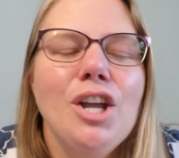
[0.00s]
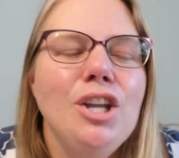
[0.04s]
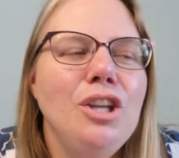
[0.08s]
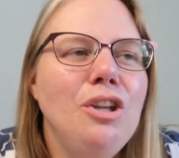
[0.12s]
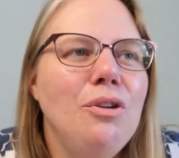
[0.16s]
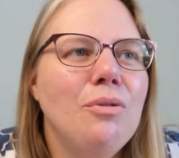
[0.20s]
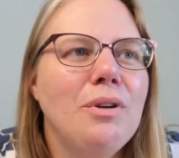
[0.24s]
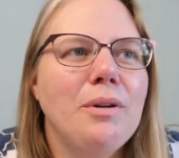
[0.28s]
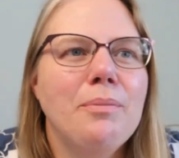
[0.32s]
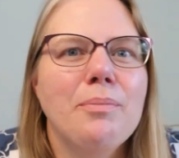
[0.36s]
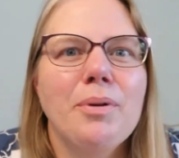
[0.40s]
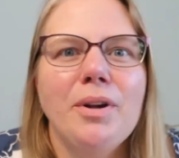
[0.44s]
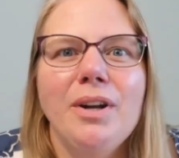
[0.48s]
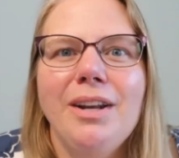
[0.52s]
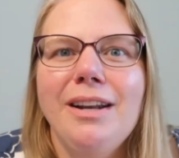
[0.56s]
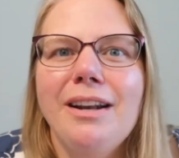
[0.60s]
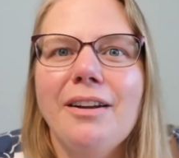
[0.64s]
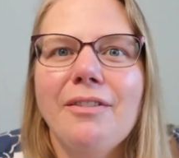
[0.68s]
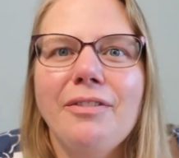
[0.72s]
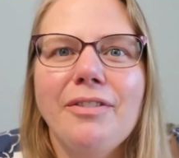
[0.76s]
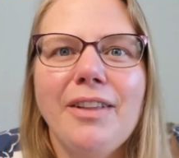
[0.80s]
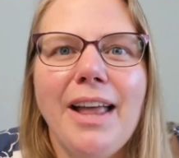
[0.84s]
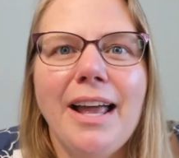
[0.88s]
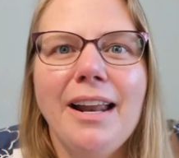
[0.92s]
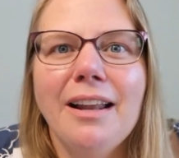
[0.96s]
You can put in
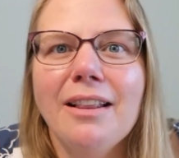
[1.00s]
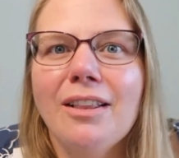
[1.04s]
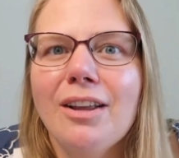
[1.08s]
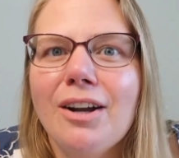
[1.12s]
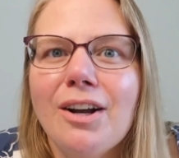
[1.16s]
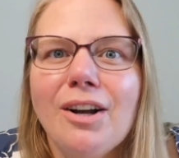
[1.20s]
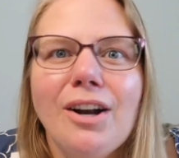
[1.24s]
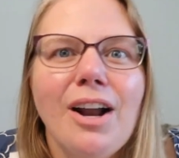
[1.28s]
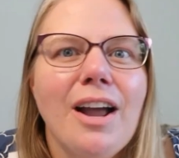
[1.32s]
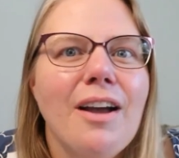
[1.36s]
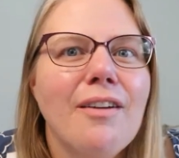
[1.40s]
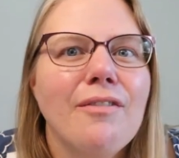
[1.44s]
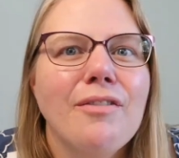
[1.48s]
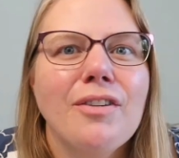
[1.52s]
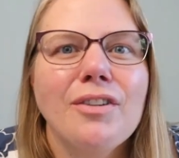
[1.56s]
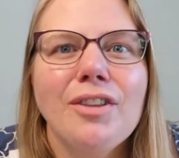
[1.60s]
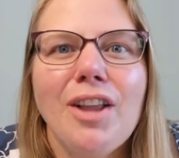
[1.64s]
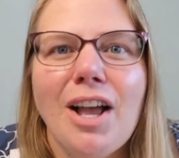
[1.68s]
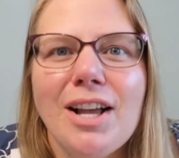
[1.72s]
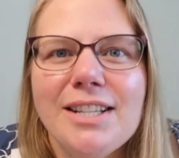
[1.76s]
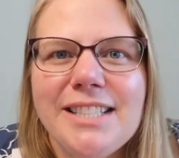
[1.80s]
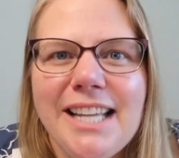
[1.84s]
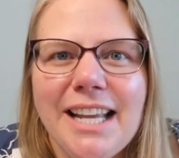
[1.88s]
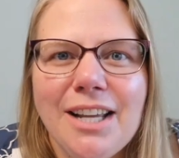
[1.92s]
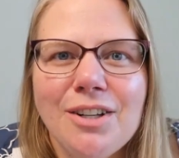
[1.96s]
a flight alert for
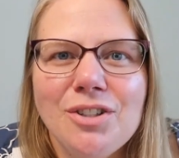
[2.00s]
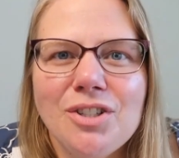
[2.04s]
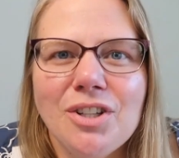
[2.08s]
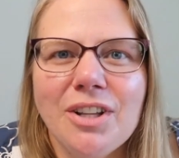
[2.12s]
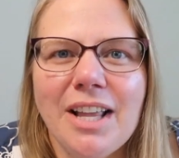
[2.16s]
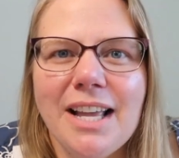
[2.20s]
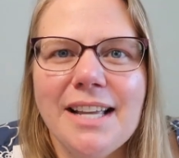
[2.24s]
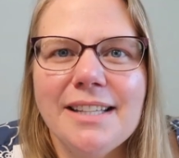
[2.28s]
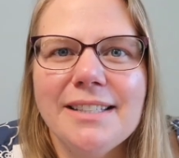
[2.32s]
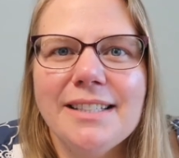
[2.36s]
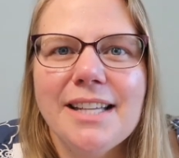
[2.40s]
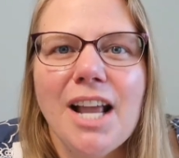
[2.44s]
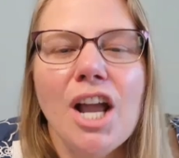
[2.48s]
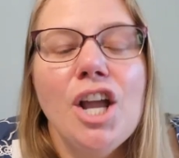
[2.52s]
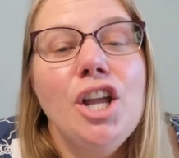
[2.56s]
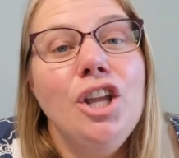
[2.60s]
Los Angeles.